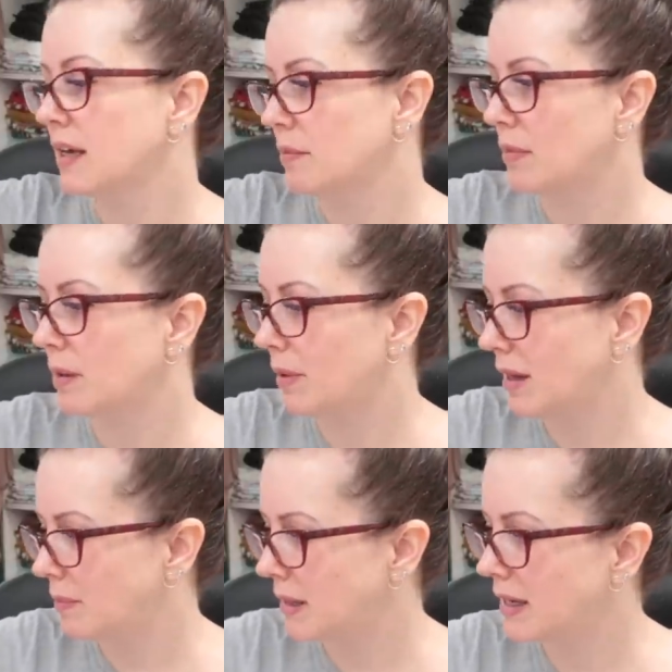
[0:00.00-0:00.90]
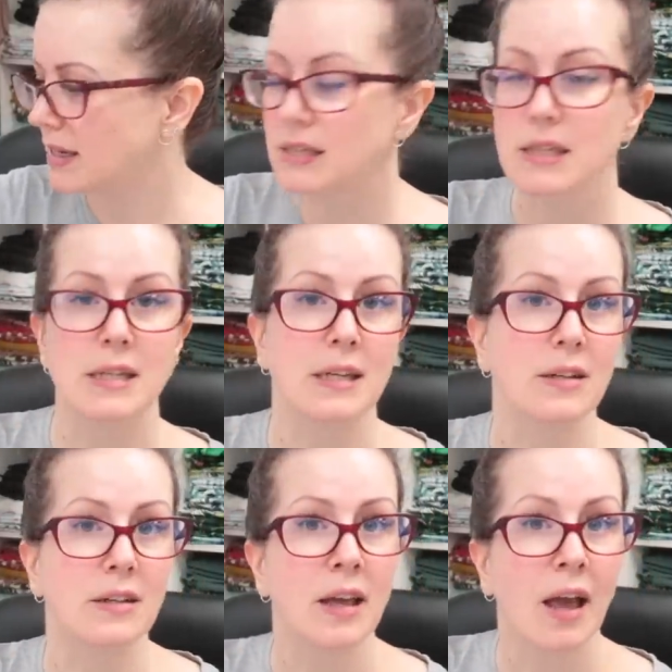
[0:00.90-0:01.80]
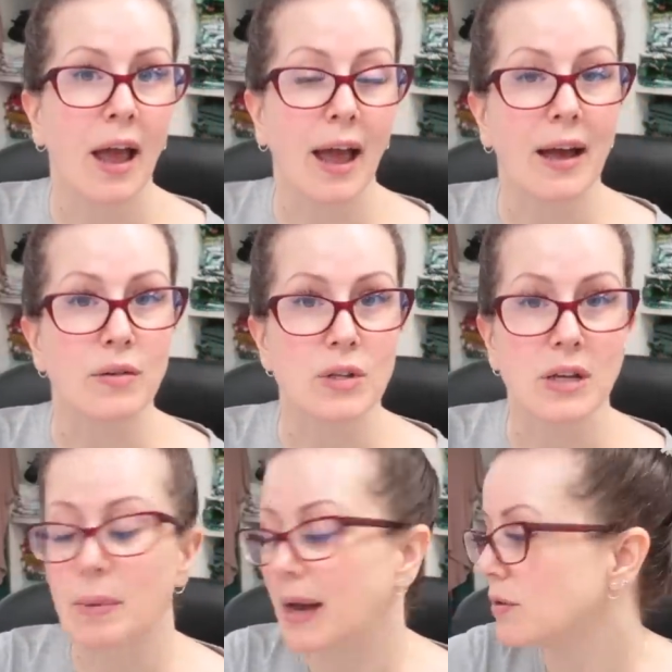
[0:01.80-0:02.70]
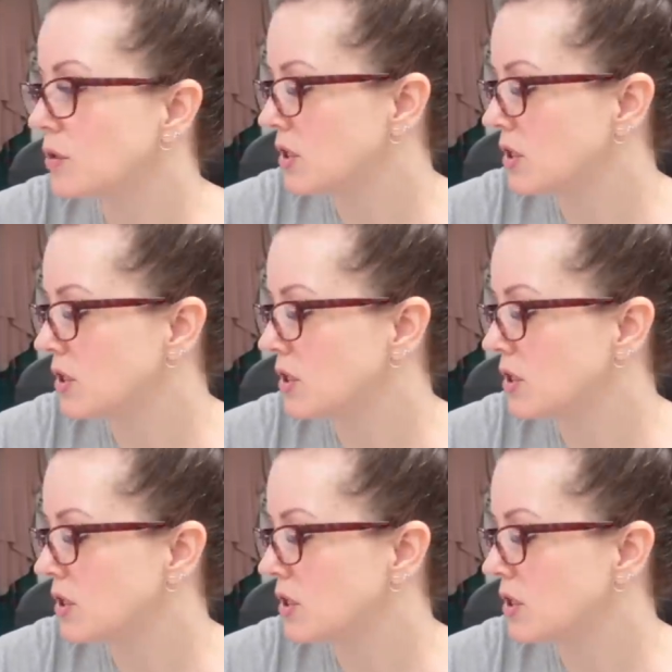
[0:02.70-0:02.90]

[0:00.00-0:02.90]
my baby is still out and about.